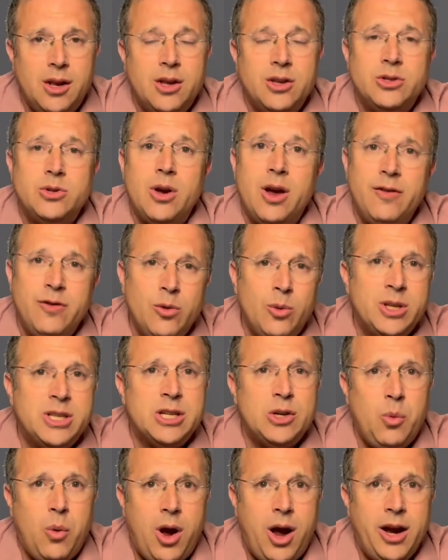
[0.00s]
So every once in
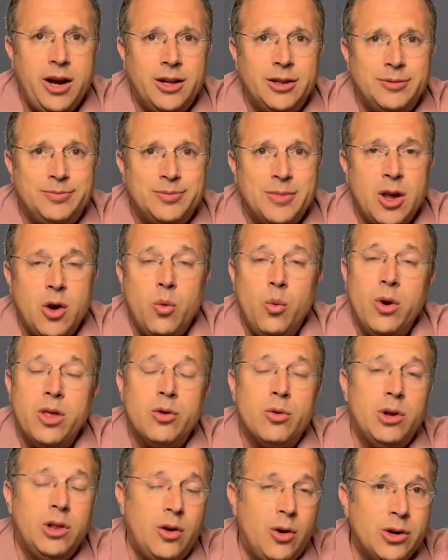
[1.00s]
a while,
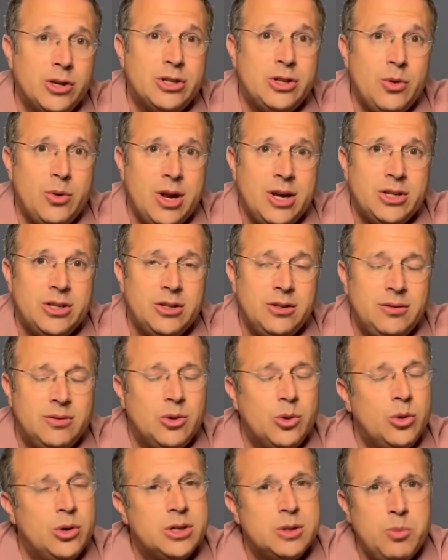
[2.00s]
whether a large donation
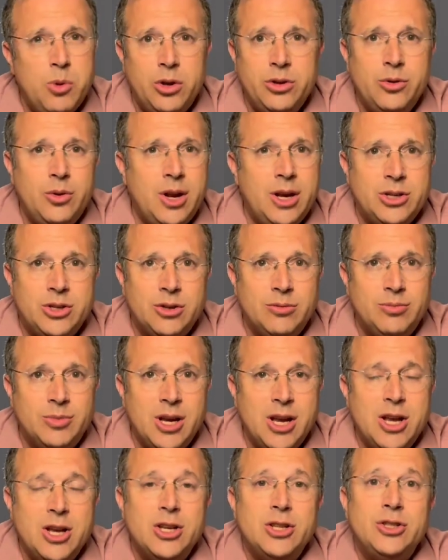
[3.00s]
or a small donation,
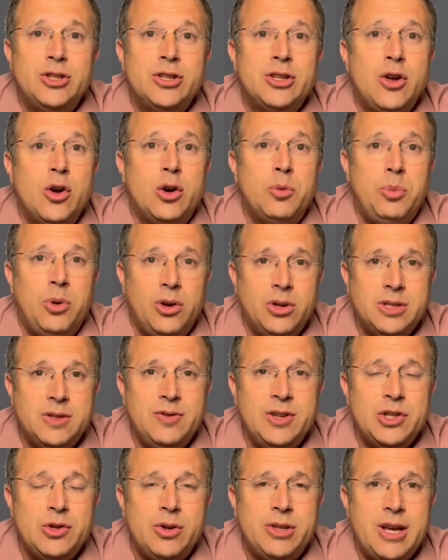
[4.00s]
just go to
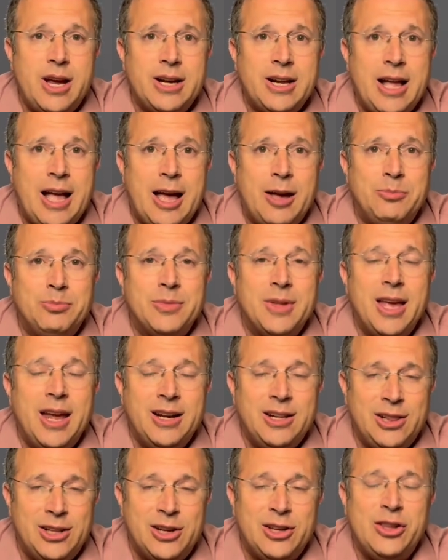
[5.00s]
pulseofisrael.com and
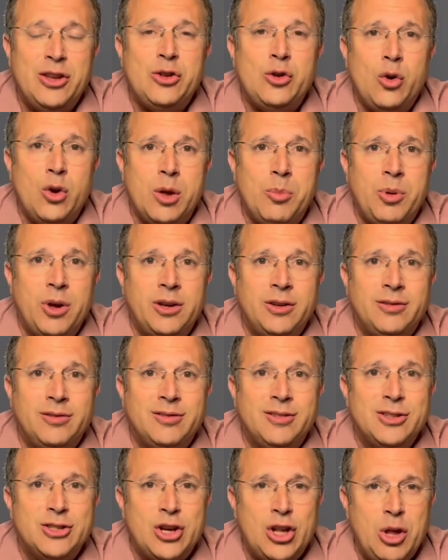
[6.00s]
click on the donate button.
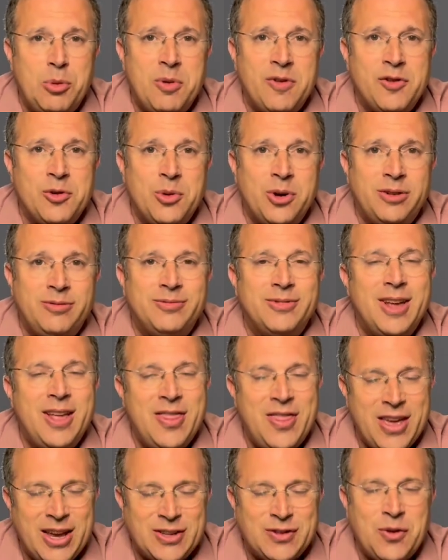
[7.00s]
Shalom, everyone, and
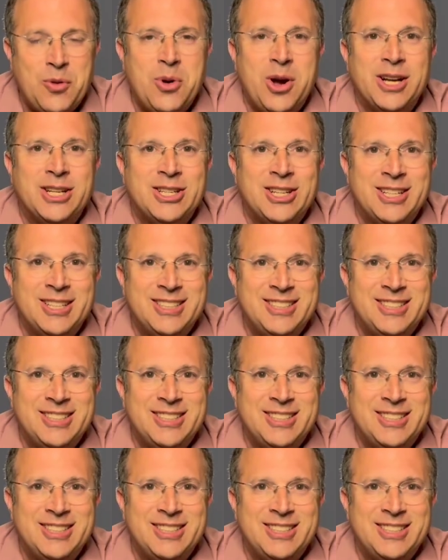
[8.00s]
thanks for watching.